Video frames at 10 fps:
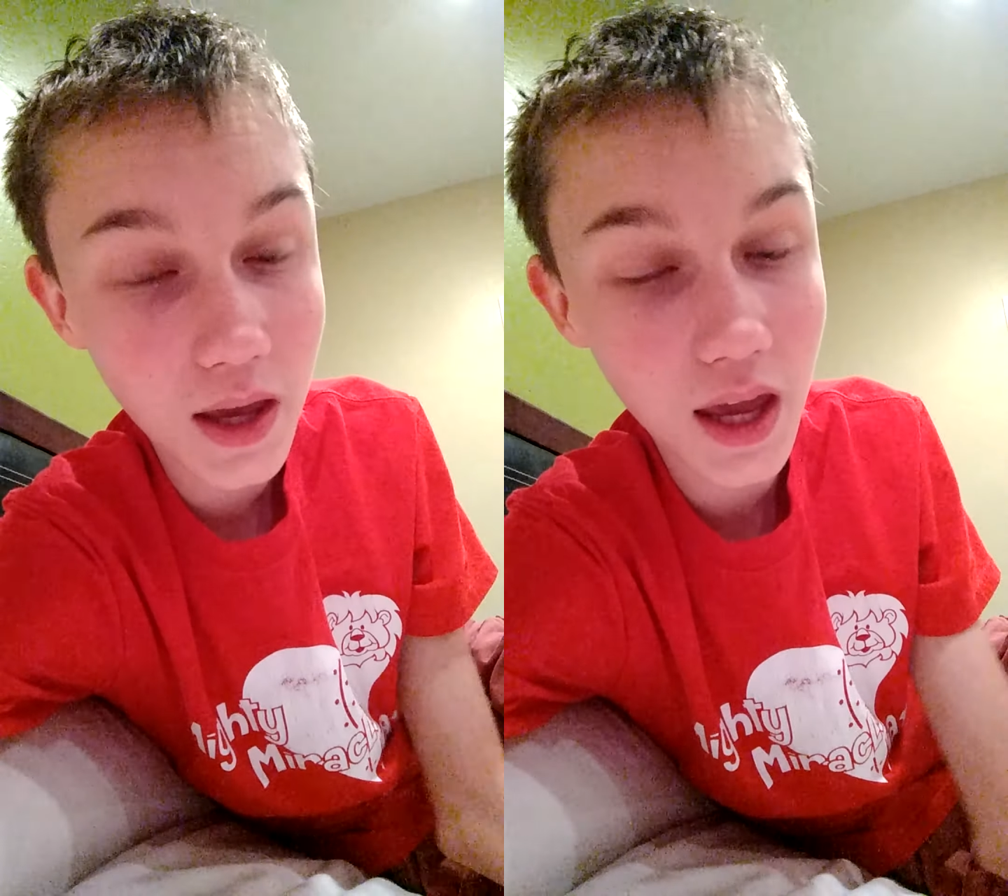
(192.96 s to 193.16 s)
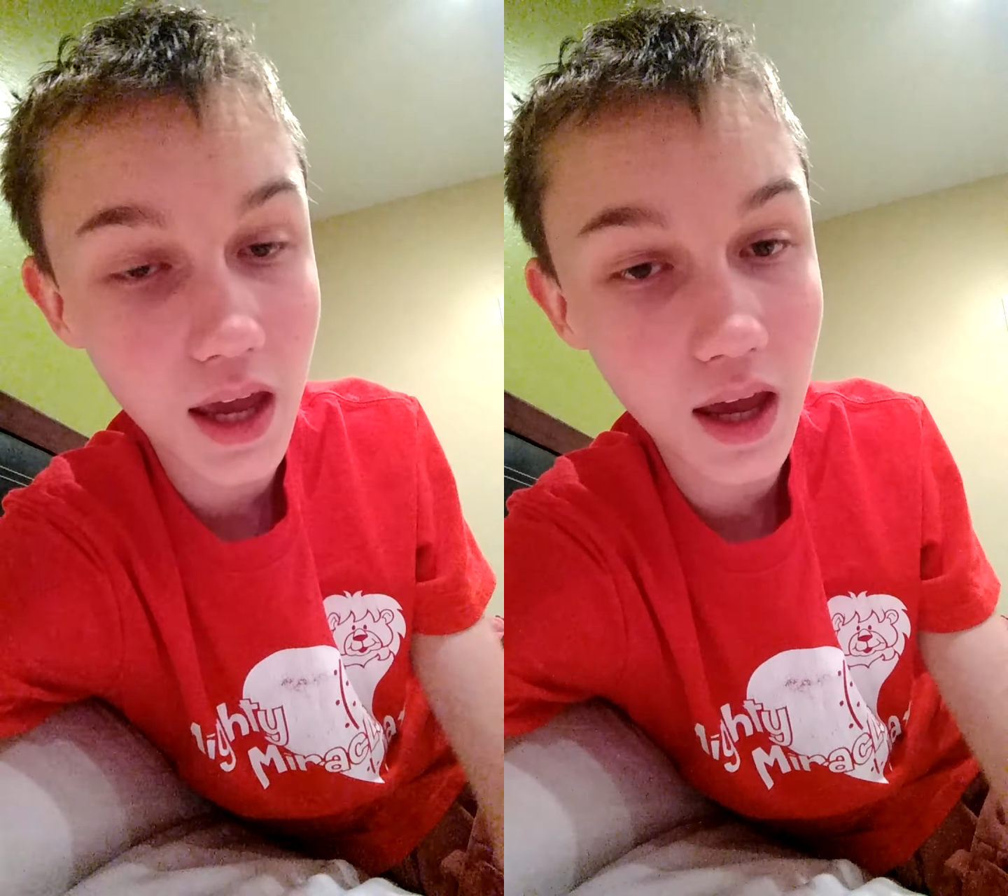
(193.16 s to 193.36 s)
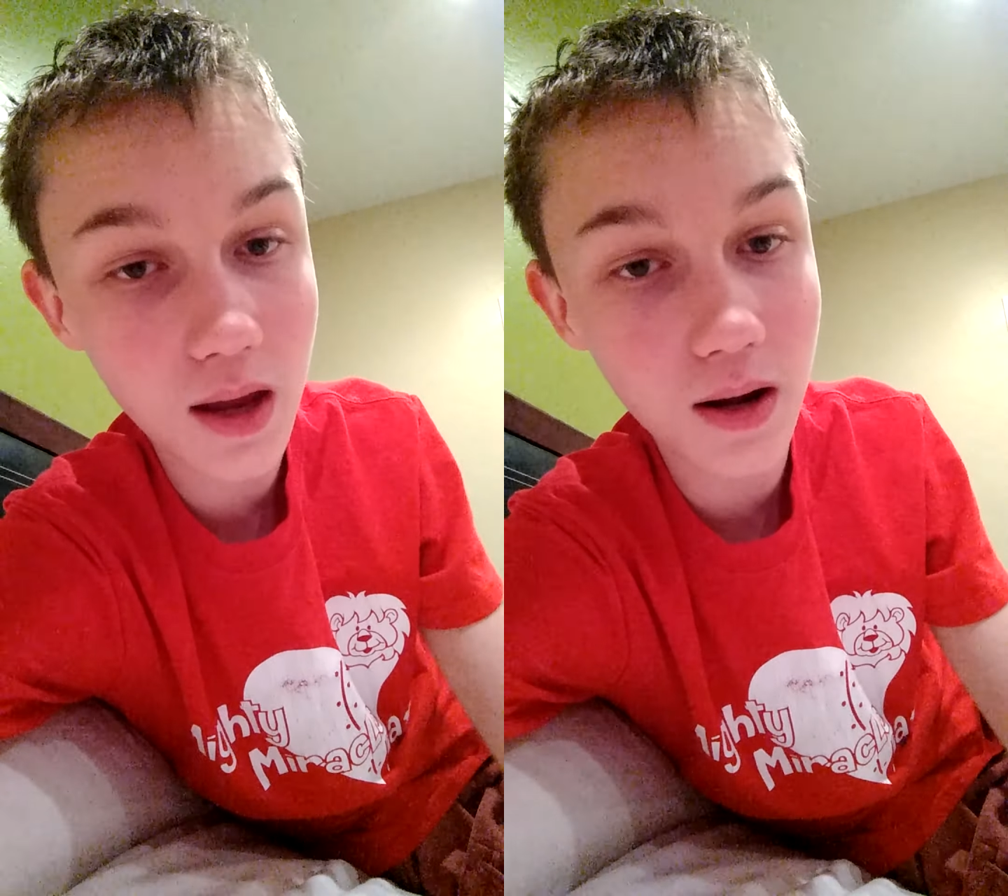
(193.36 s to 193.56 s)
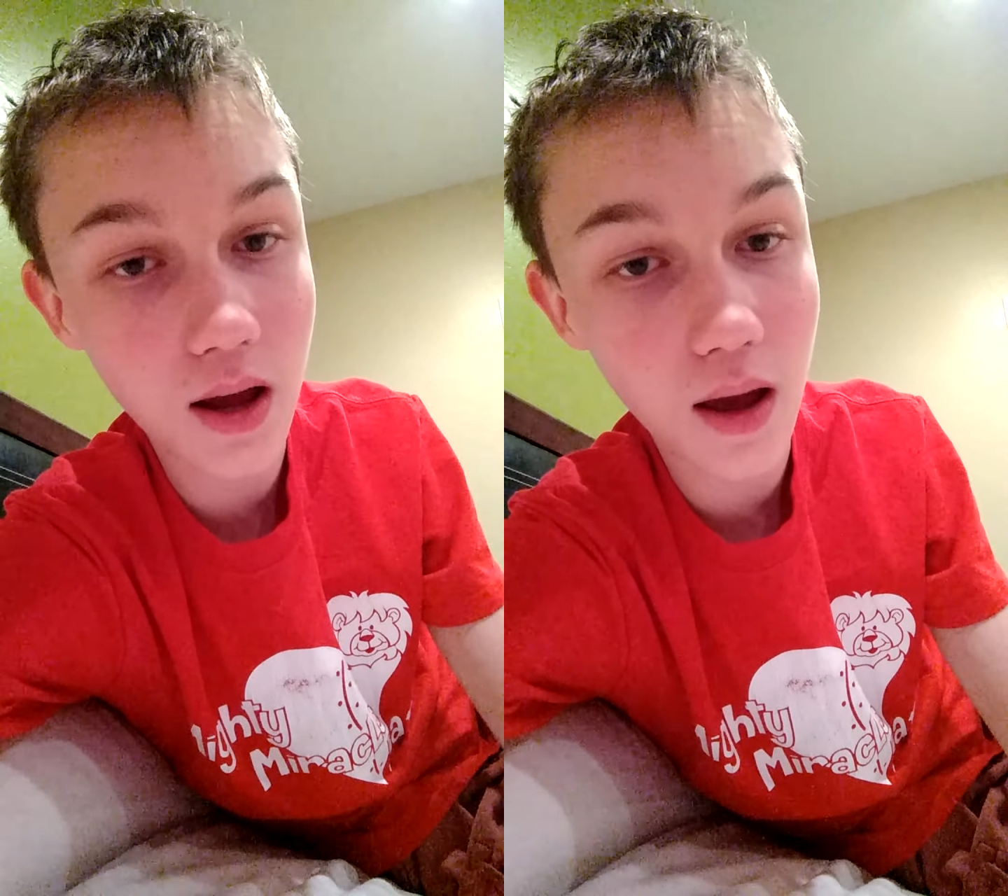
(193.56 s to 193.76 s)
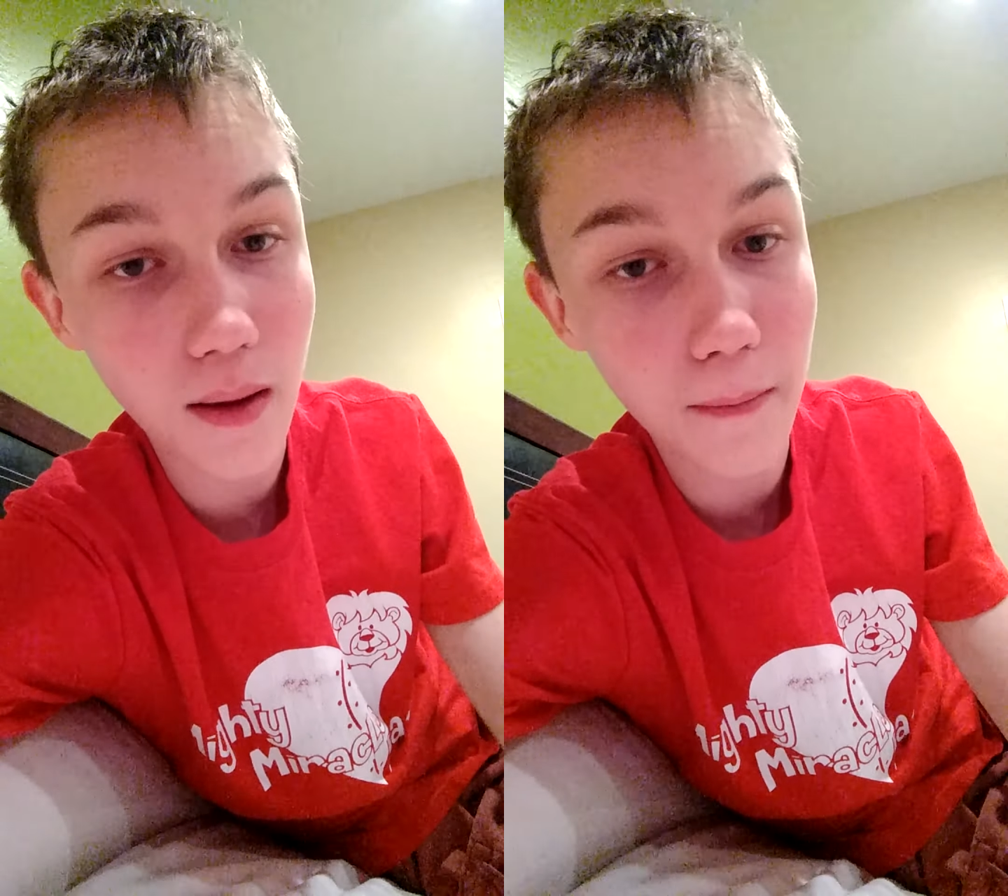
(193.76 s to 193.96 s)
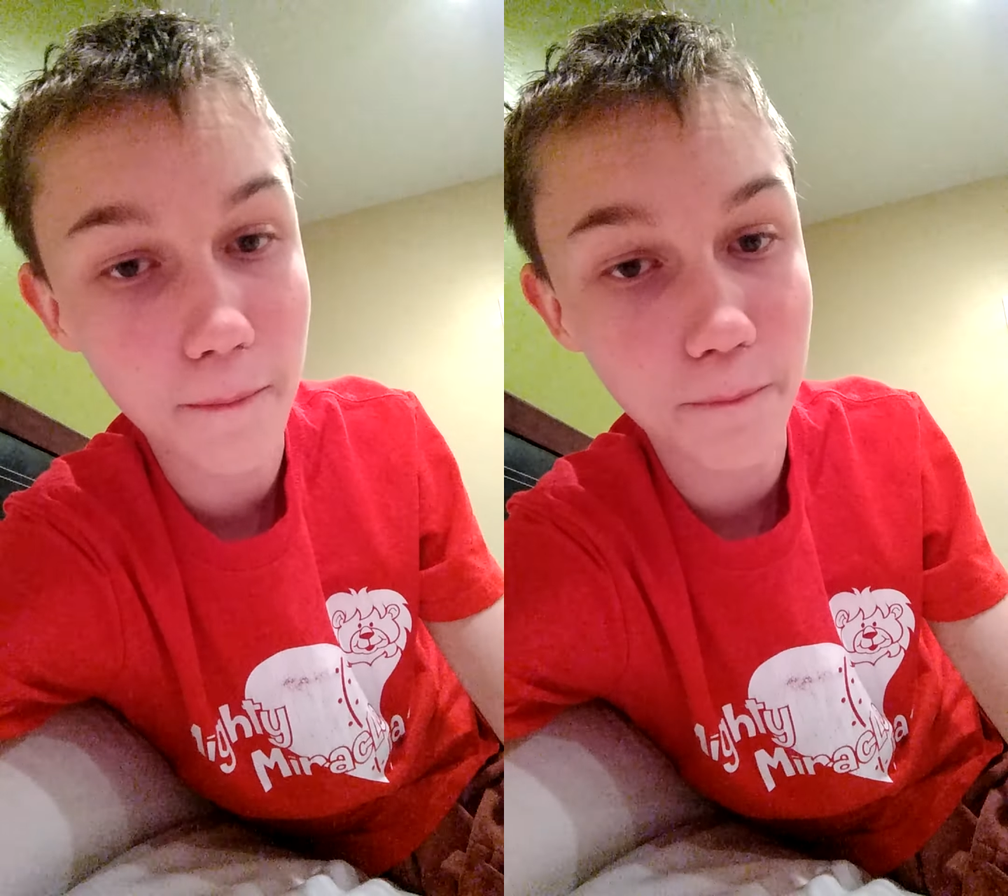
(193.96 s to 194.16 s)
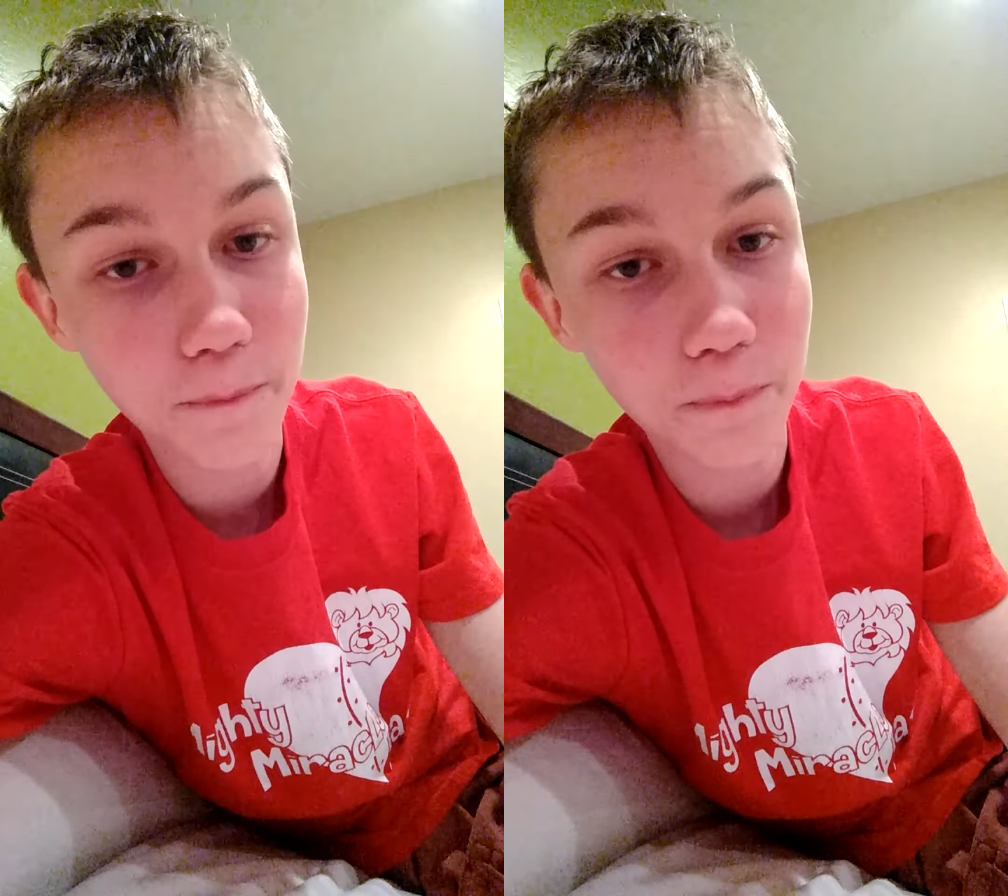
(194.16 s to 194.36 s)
and um,